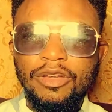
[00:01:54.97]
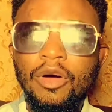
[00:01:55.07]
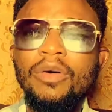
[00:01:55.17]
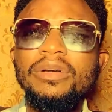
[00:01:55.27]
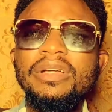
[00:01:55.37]

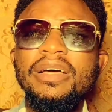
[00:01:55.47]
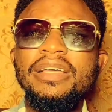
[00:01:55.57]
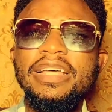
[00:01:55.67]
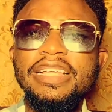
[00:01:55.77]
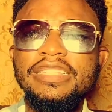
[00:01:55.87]
God
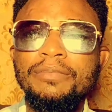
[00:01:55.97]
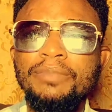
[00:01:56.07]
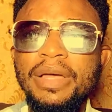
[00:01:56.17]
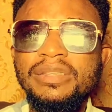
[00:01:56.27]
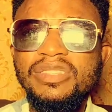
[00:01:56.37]
is the
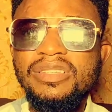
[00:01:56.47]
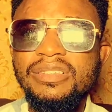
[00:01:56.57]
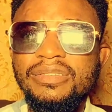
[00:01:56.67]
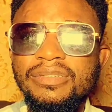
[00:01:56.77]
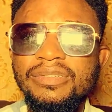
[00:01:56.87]
best
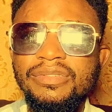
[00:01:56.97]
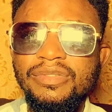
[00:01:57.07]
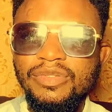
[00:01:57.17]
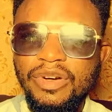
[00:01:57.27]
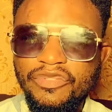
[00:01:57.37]

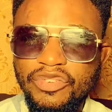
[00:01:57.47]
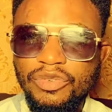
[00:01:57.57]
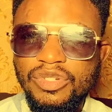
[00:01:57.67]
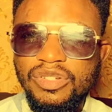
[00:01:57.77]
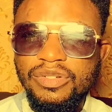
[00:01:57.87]

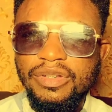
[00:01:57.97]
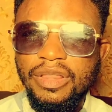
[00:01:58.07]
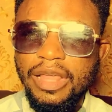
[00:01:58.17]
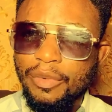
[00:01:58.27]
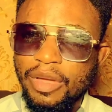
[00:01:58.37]
refuge
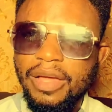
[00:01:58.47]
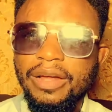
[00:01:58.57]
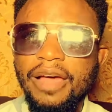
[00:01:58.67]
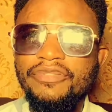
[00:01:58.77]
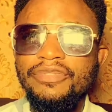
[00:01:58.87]
that we can
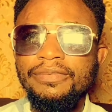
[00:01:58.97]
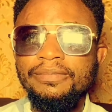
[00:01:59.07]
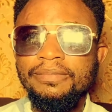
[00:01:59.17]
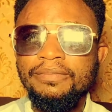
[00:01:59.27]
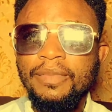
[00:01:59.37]
have.
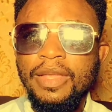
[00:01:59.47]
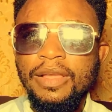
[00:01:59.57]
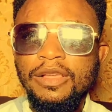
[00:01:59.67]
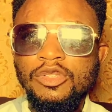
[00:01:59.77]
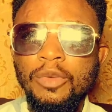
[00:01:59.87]

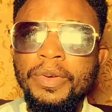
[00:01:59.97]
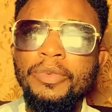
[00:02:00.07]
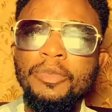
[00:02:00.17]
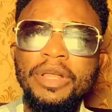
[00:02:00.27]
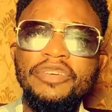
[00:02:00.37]
Some
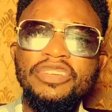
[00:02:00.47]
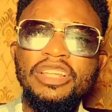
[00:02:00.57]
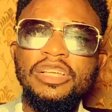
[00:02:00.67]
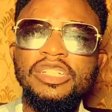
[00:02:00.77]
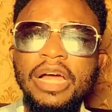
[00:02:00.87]
people believe in
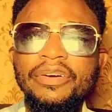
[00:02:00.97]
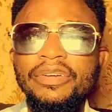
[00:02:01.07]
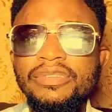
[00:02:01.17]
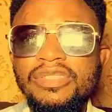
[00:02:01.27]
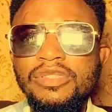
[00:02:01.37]
their
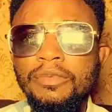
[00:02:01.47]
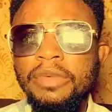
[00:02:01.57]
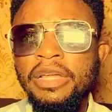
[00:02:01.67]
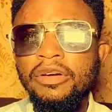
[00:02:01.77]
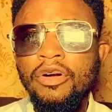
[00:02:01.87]
chariots, some
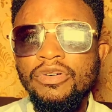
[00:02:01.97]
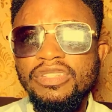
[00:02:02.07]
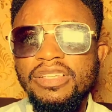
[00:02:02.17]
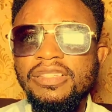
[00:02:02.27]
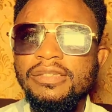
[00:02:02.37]
in
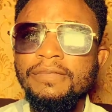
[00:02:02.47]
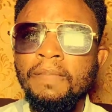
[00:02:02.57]
horses,